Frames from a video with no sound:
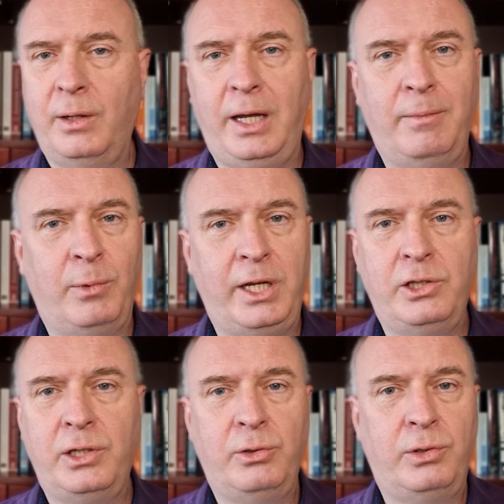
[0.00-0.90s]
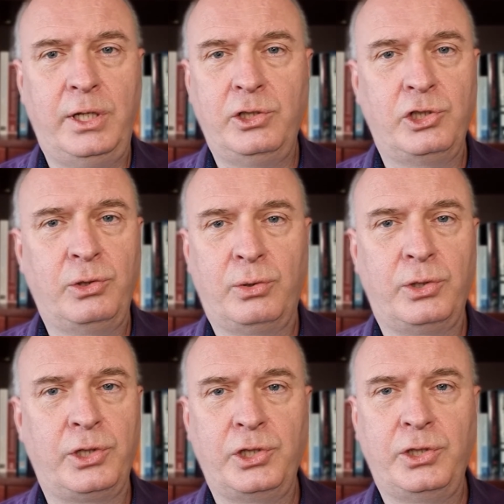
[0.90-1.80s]
in
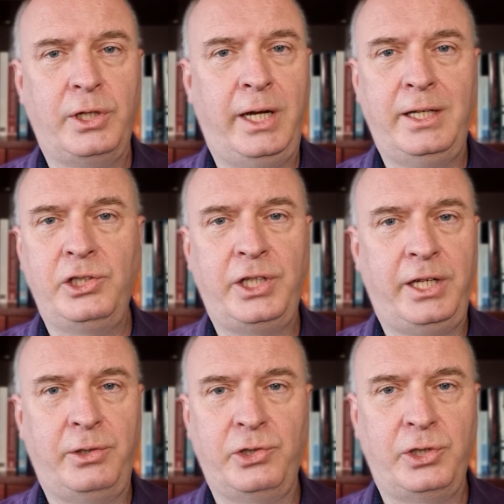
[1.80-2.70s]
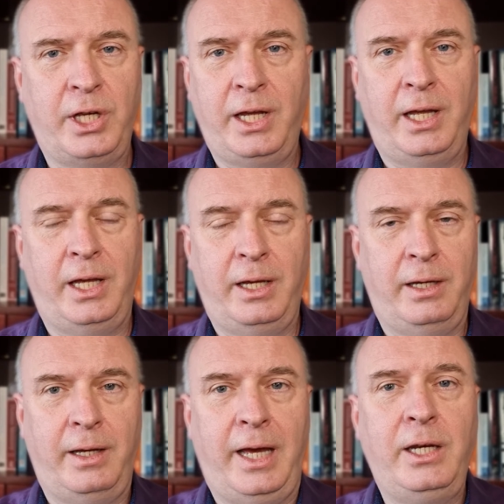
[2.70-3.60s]
stores, in sales,
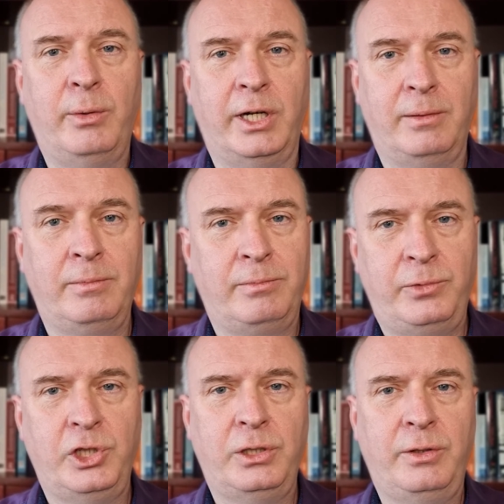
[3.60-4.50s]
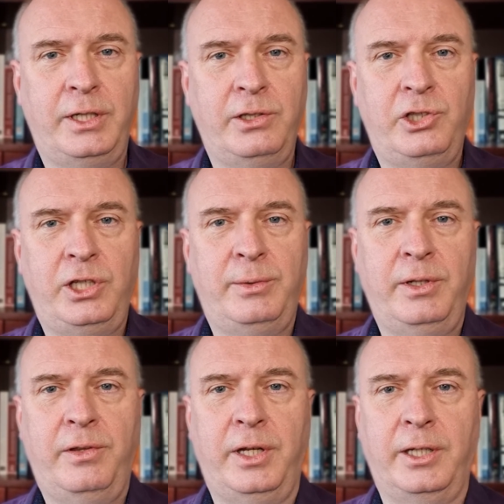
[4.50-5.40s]
anywhere. Just look at it and see what
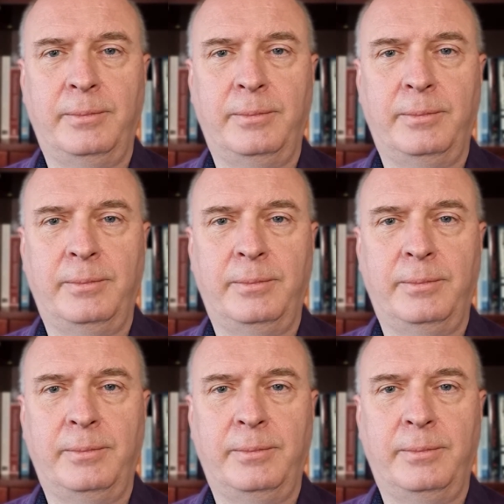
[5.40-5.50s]
you think.